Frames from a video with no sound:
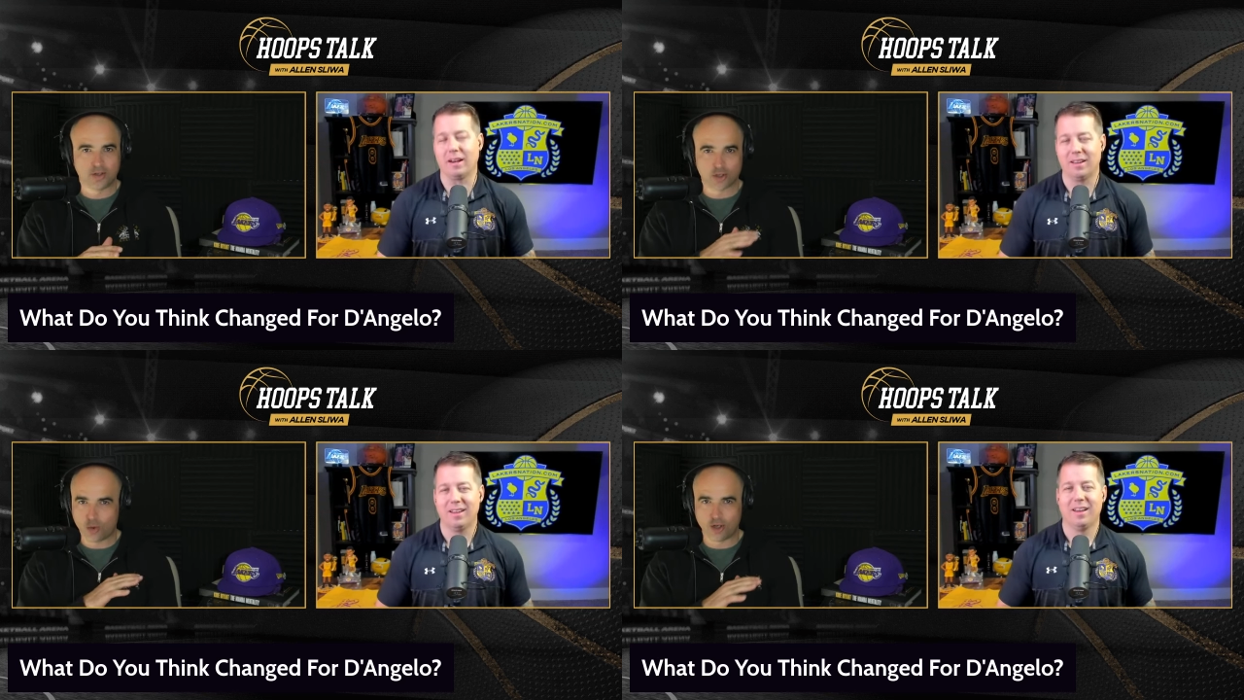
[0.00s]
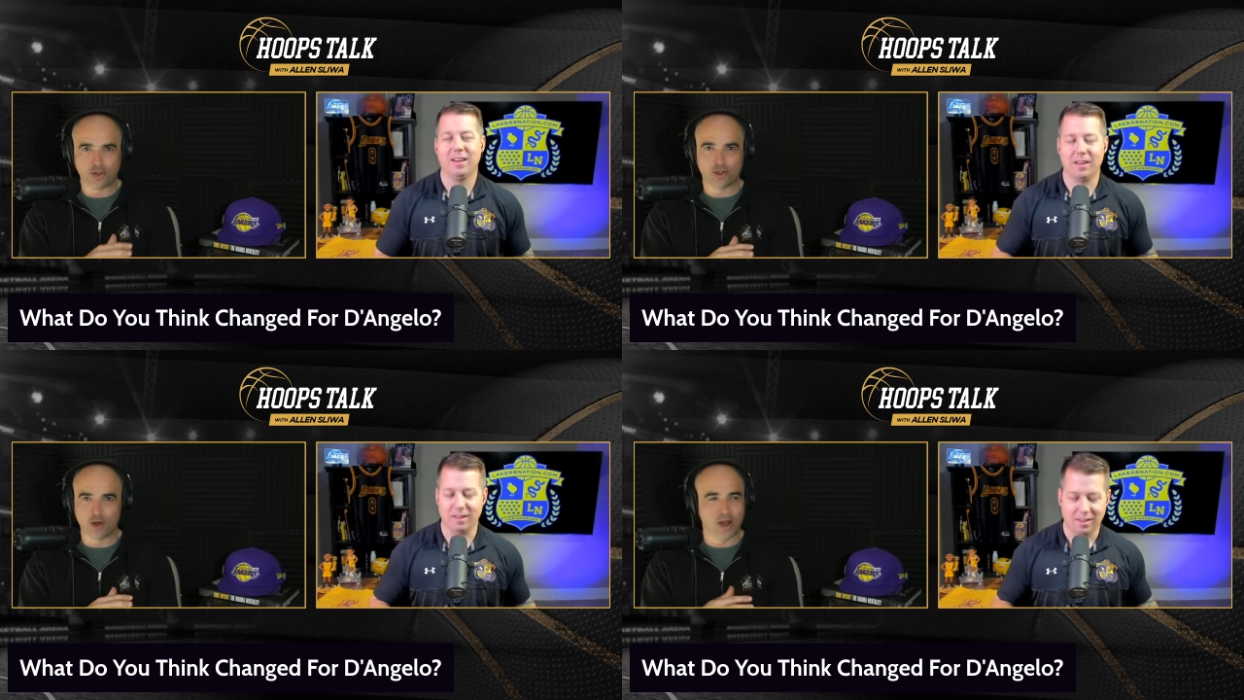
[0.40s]
Speaker 1: I want you to
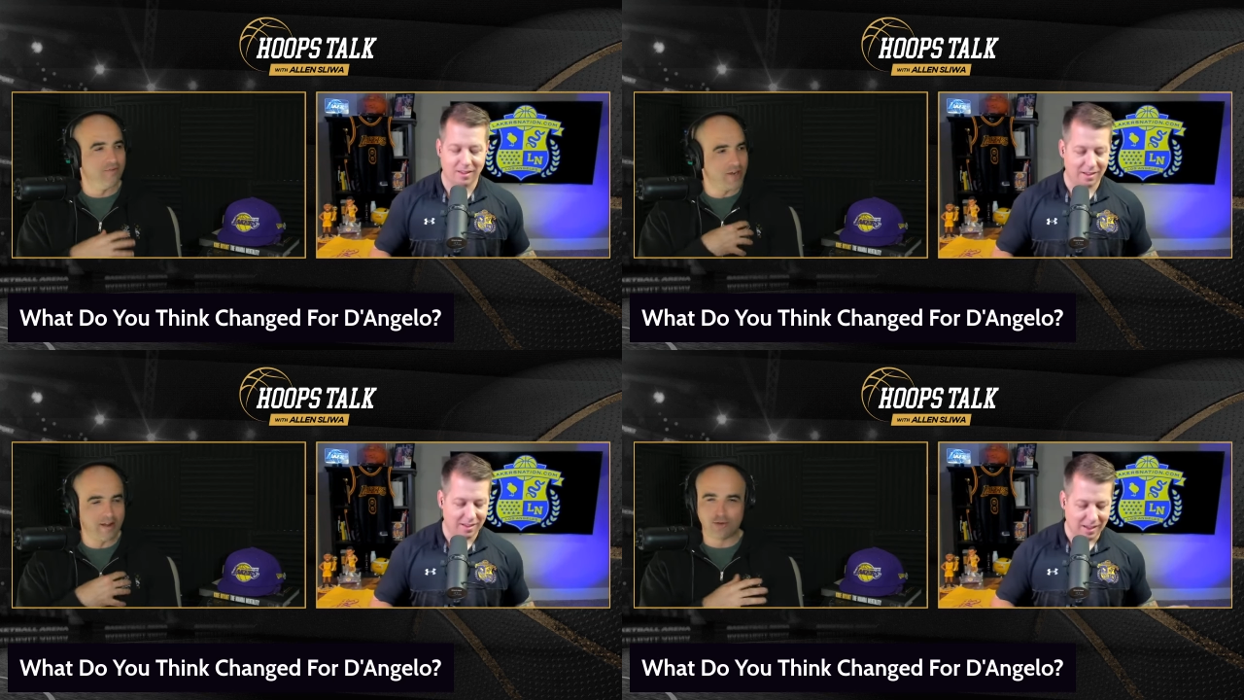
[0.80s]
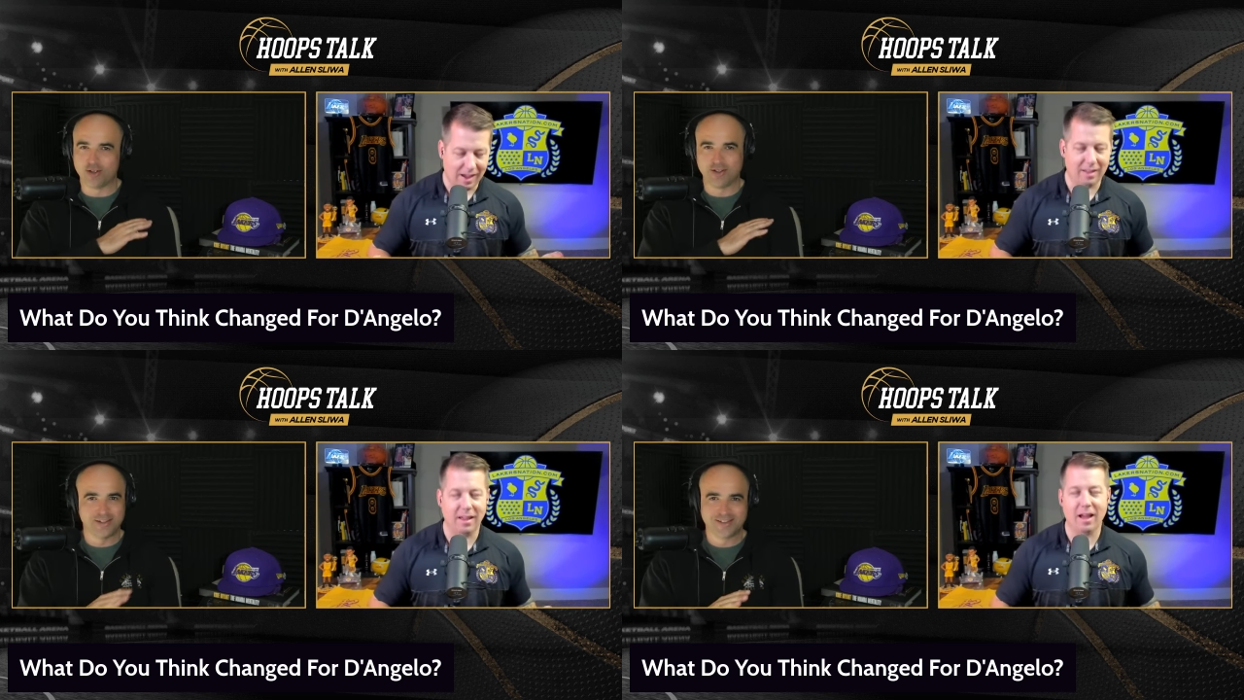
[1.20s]
yeah. never.
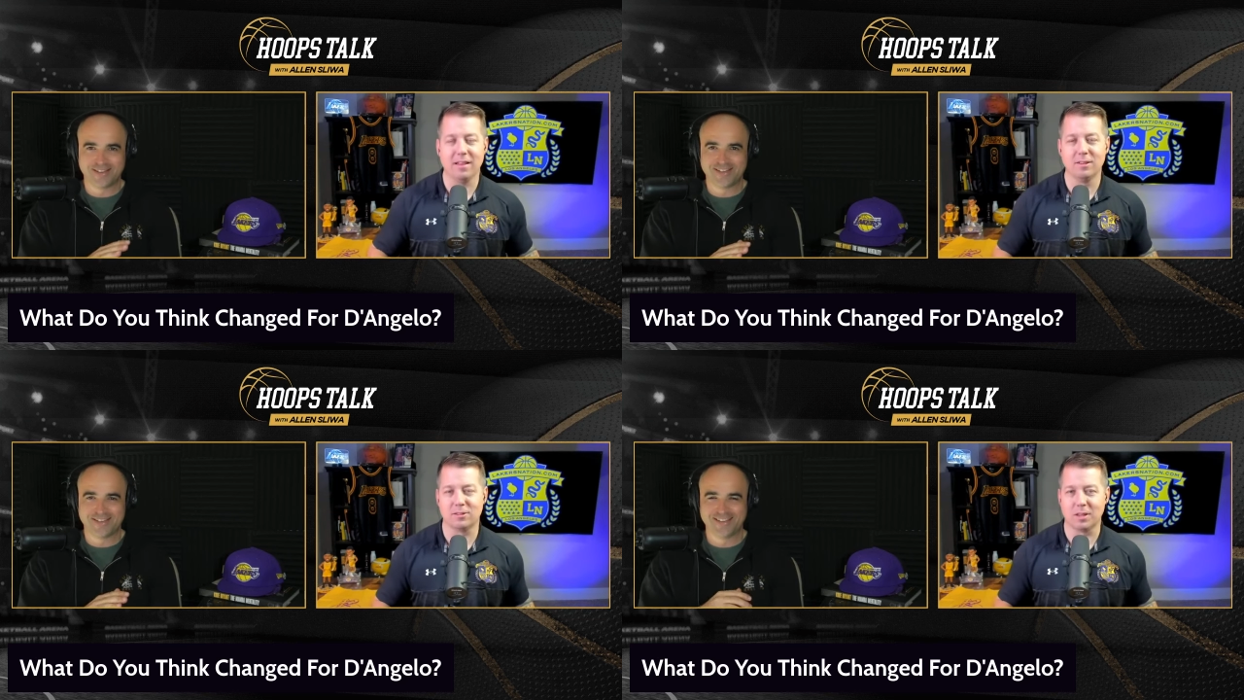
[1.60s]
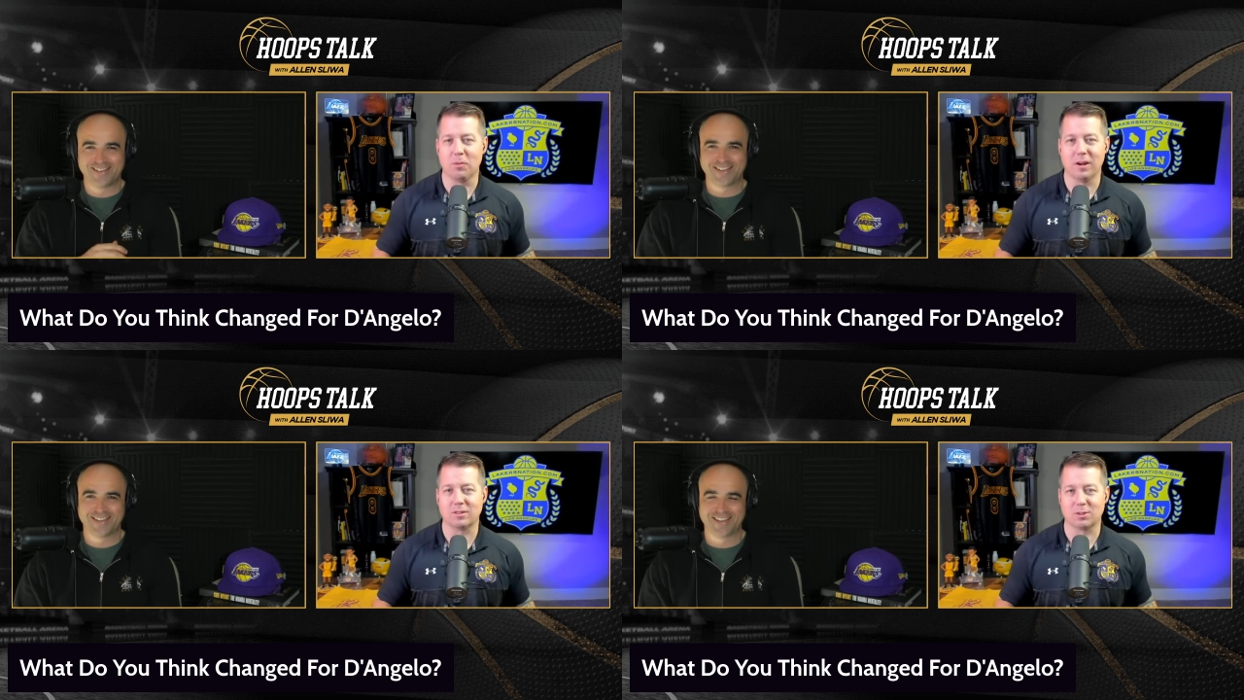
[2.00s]
Al- Allen
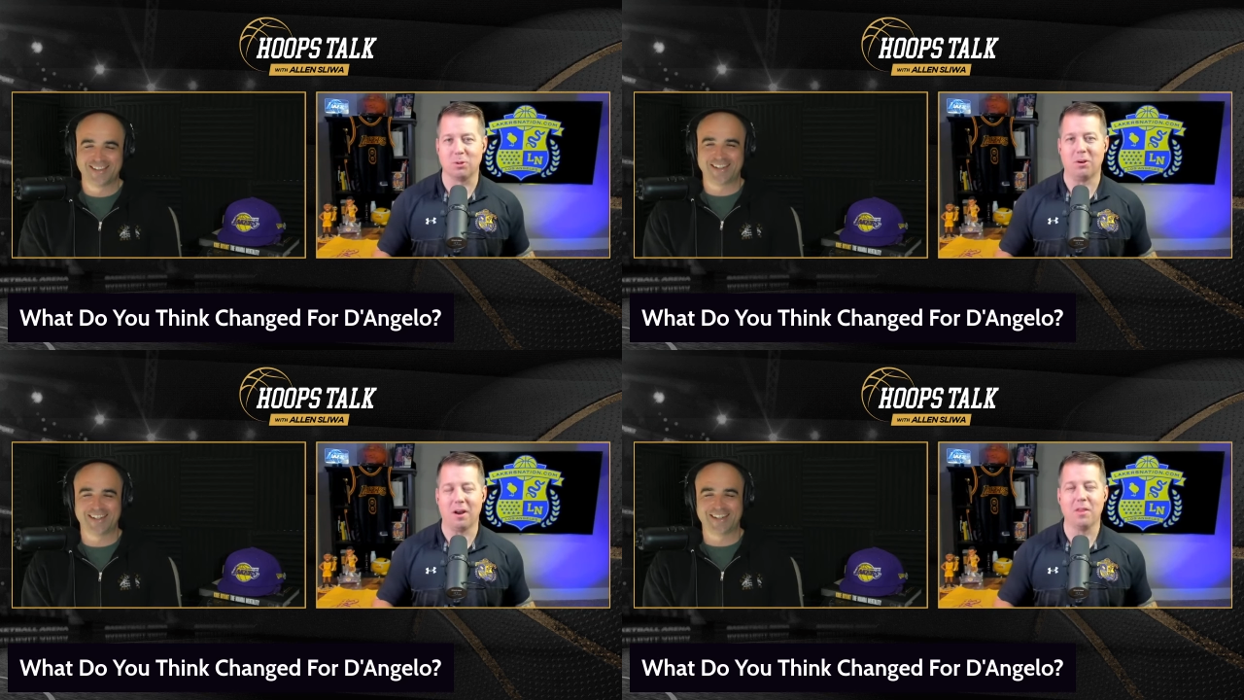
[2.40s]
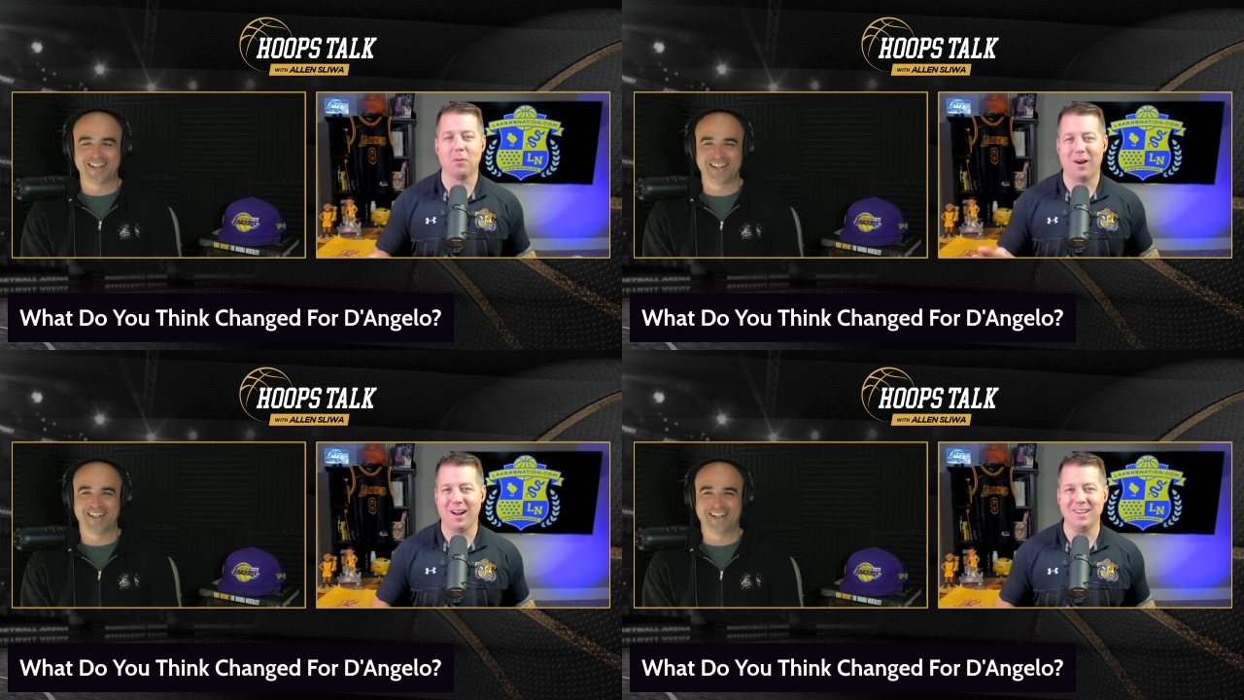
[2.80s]
Sliwa excluded.
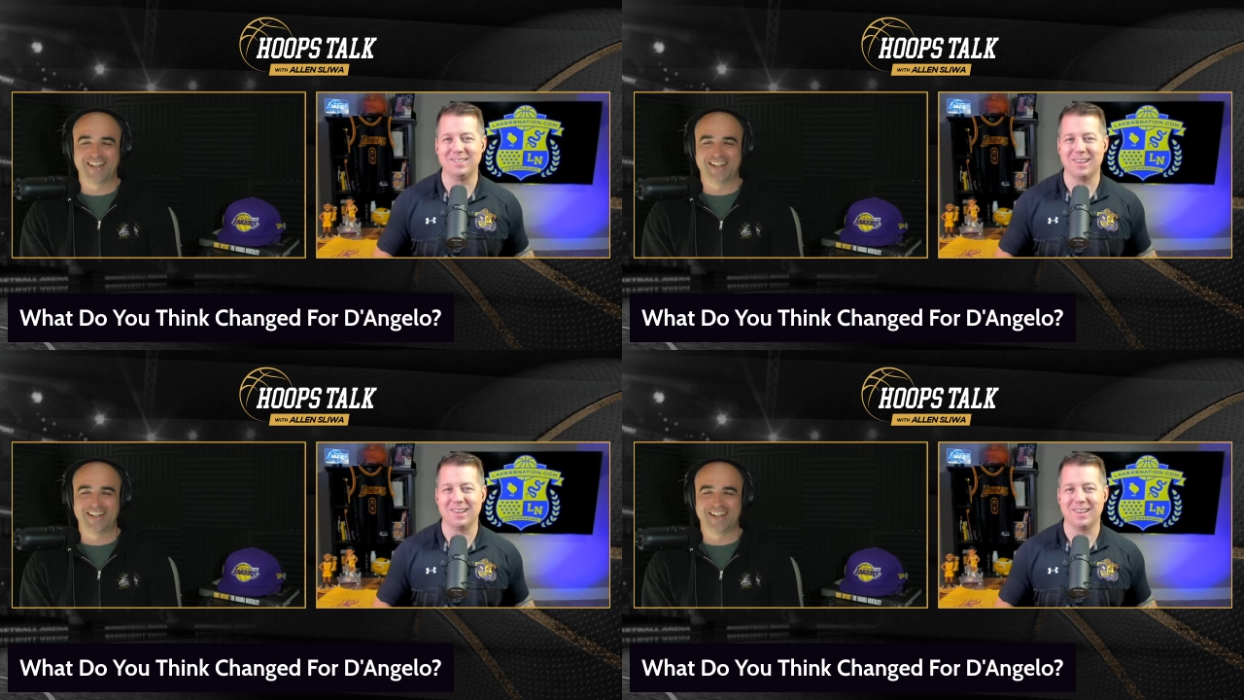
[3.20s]
Otherwise,